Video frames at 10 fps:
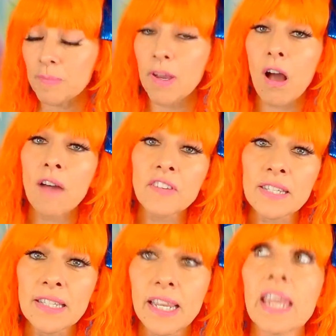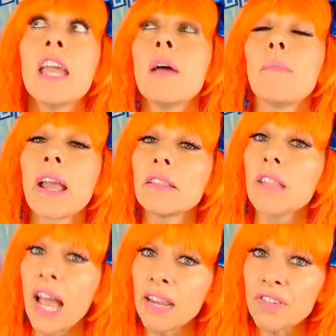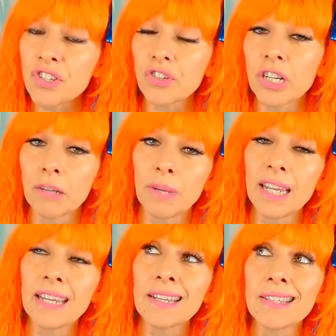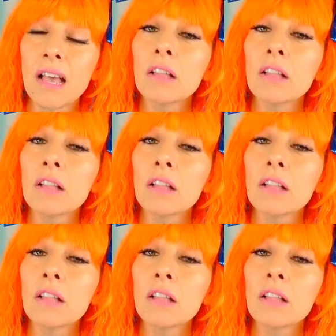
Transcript: but obviously my live stream is